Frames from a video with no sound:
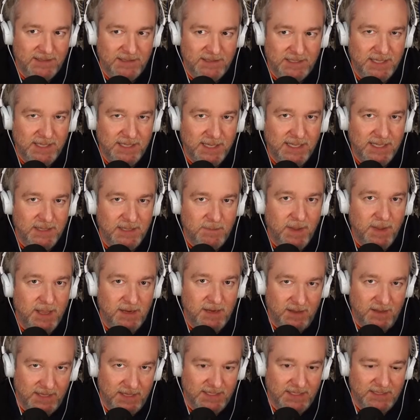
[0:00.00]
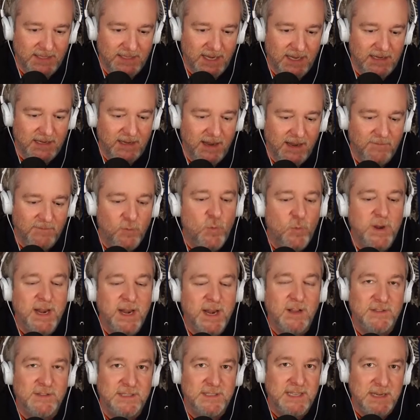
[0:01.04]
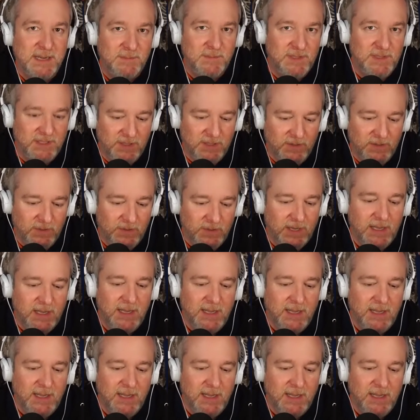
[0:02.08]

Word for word: stick in the mud on this, and everyone else seems to.